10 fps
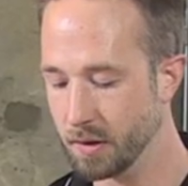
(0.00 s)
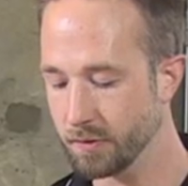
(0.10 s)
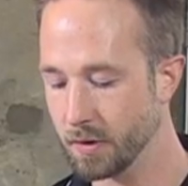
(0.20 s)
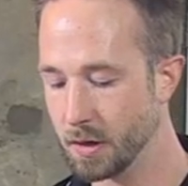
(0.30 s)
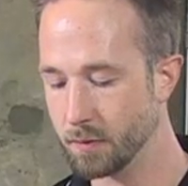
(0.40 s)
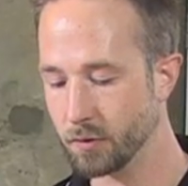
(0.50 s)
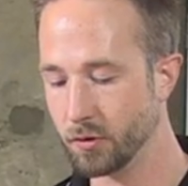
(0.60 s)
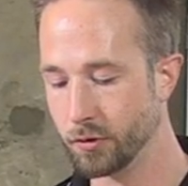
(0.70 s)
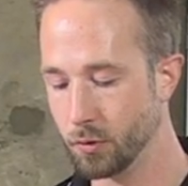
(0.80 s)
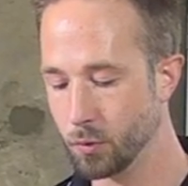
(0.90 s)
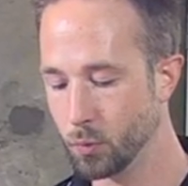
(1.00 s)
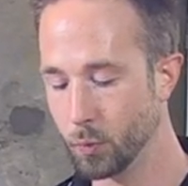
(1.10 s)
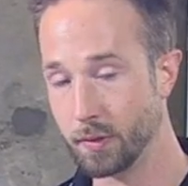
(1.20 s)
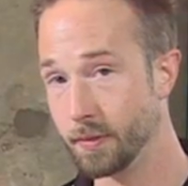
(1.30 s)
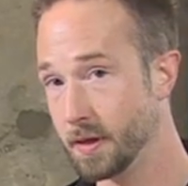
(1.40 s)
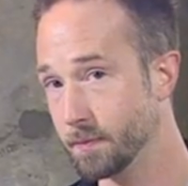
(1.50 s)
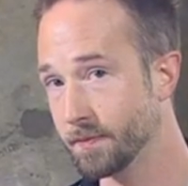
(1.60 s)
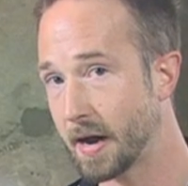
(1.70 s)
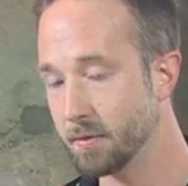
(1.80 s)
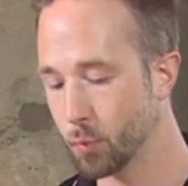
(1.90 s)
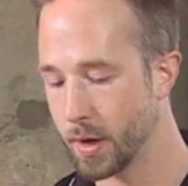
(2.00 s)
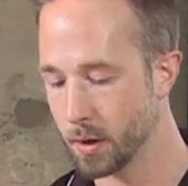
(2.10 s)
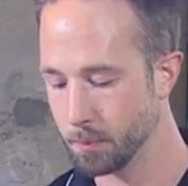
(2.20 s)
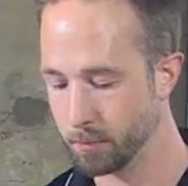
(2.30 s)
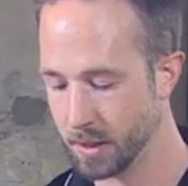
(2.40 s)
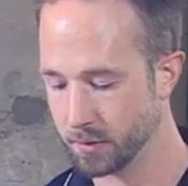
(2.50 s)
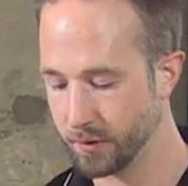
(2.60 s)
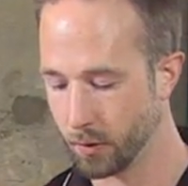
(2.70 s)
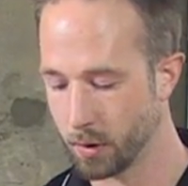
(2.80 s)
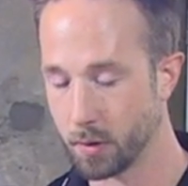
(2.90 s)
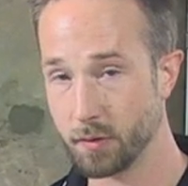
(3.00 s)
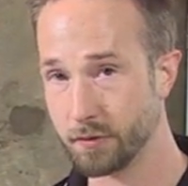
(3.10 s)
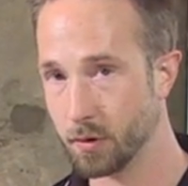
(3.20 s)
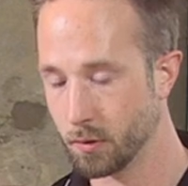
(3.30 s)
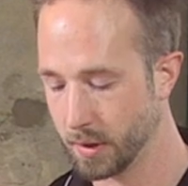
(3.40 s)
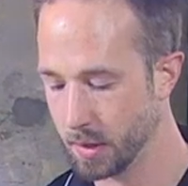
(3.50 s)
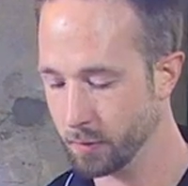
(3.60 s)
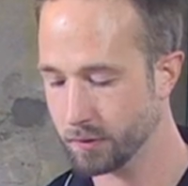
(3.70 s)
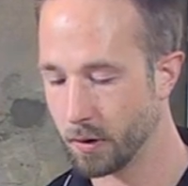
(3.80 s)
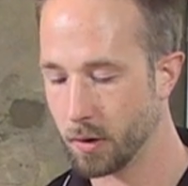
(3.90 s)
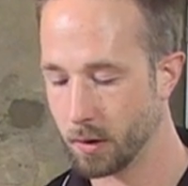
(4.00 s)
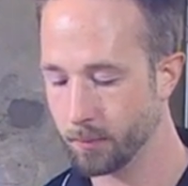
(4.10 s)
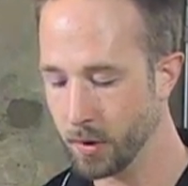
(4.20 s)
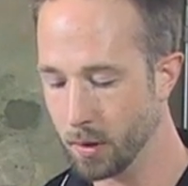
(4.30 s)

easy enough to do with the five-wire pigtail harness here to get you started.